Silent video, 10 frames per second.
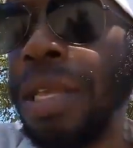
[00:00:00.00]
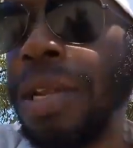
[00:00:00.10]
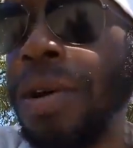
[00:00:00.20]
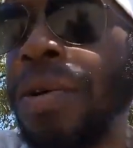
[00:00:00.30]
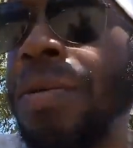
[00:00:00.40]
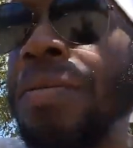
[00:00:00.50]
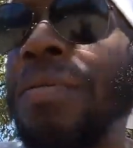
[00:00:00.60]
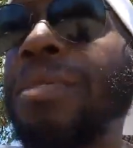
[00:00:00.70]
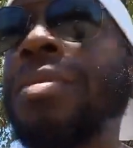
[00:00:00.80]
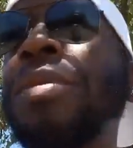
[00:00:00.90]
you know,
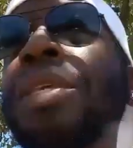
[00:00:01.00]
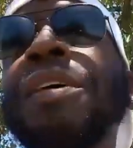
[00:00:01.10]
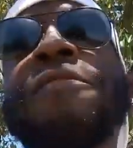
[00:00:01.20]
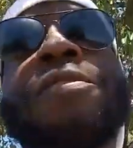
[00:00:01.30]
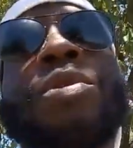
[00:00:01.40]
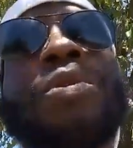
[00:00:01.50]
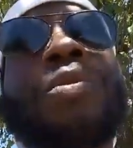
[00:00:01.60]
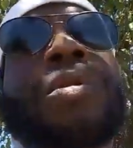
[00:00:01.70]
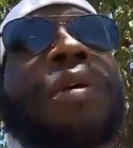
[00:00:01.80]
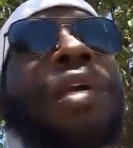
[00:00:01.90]
get
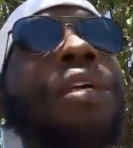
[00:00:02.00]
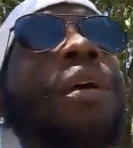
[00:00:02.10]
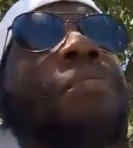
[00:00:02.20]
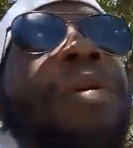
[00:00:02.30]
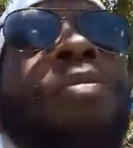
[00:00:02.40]
food or eat up